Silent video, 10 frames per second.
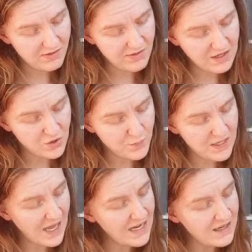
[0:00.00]
there should
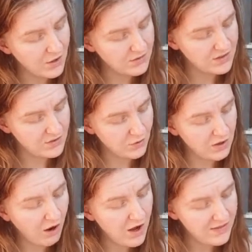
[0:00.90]
be any notice on
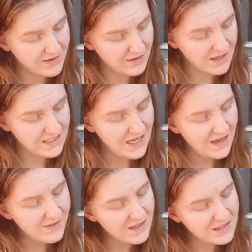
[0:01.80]
either side,
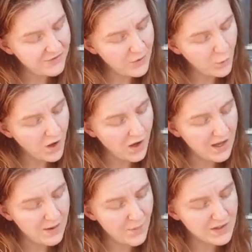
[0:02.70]
and that if it were,
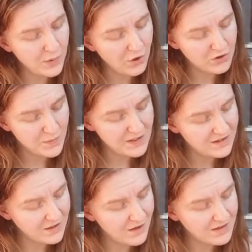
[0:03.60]
it must belong to
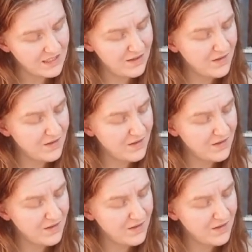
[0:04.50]
Mr. Darcy,